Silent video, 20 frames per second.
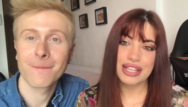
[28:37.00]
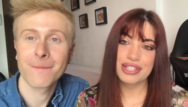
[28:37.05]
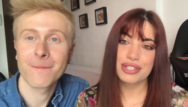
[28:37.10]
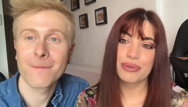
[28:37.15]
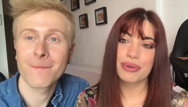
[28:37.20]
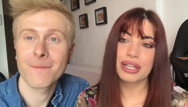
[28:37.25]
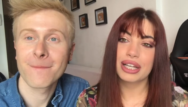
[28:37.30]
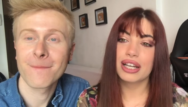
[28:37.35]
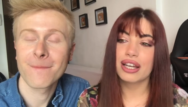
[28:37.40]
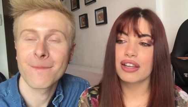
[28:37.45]

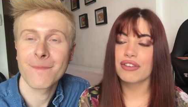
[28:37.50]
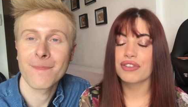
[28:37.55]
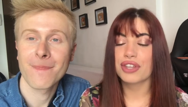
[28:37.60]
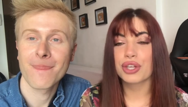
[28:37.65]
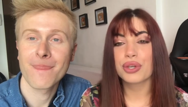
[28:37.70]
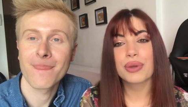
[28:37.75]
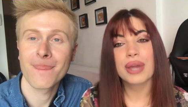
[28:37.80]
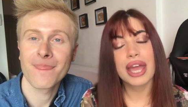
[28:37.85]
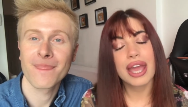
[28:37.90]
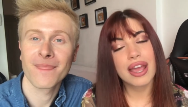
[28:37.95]
Speaker 1: So we're gonna love
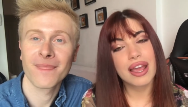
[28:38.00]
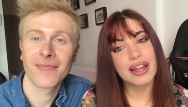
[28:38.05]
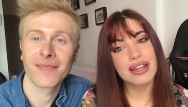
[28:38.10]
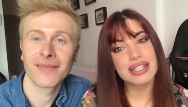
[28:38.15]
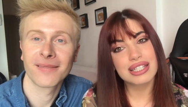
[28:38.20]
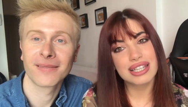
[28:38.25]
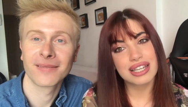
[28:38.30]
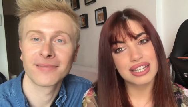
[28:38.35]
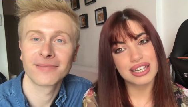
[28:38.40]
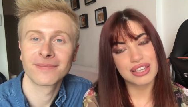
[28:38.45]
you
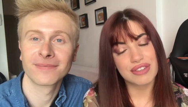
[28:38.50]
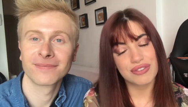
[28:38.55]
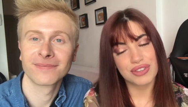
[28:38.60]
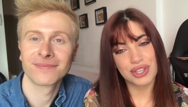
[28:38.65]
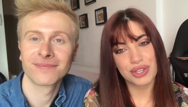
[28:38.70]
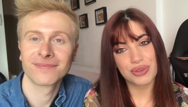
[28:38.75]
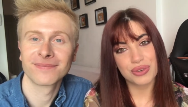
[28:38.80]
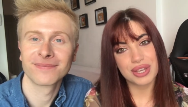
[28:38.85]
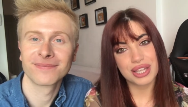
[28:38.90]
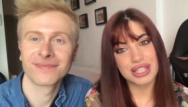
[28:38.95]
and leave
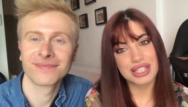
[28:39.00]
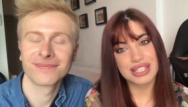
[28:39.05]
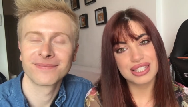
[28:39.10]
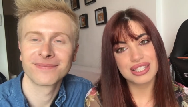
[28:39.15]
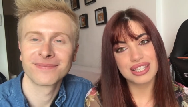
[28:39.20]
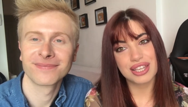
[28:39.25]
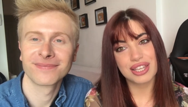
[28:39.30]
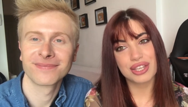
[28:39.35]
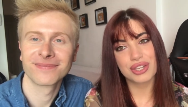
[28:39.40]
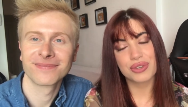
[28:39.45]
you and
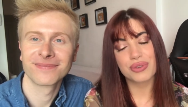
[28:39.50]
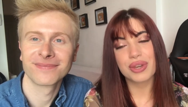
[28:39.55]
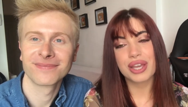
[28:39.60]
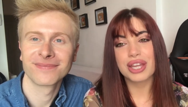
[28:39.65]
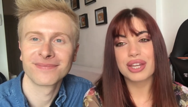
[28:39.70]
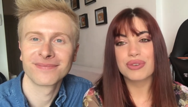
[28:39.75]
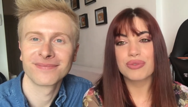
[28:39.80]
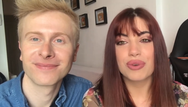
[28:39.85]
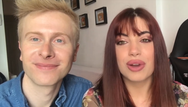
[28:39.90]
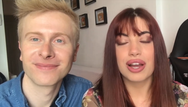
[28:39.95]
see you
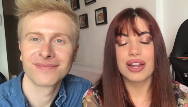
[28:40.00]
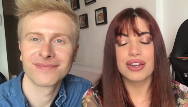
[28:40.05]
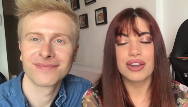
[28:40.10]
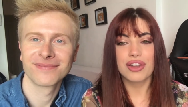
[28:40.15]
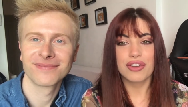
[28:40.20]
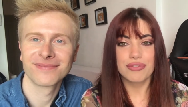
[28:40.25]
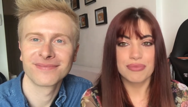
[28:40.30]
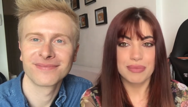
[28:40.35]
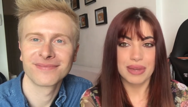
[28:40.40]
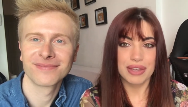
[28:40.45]
in
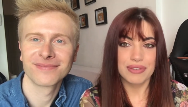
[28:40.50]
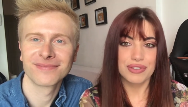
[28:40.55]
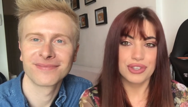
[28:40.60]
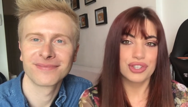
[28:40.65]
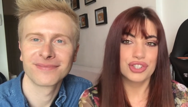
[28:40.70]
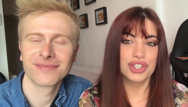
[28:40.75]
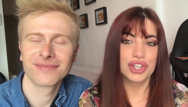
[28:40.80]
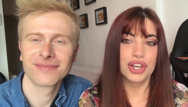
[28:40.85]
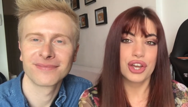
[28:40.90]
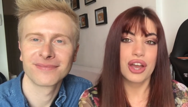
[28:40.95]
one of my
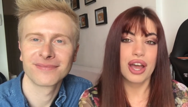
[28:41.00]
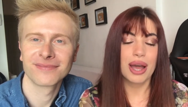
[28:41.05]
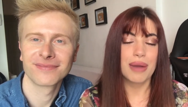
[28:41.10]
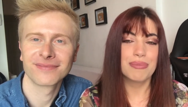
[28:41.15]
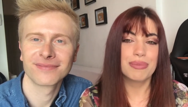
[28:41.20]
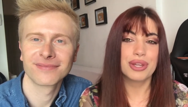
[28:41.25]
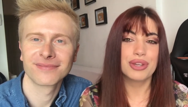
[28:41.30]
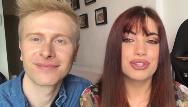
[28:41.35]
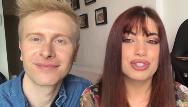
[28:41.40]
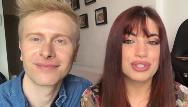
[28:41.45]
future
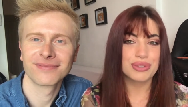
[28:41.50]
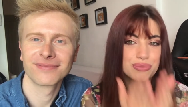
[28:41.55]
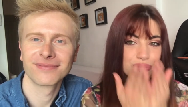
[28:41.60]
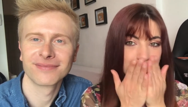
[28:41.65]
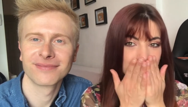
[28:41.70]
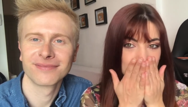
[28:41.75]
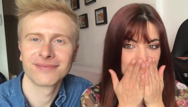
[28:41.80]
uploads.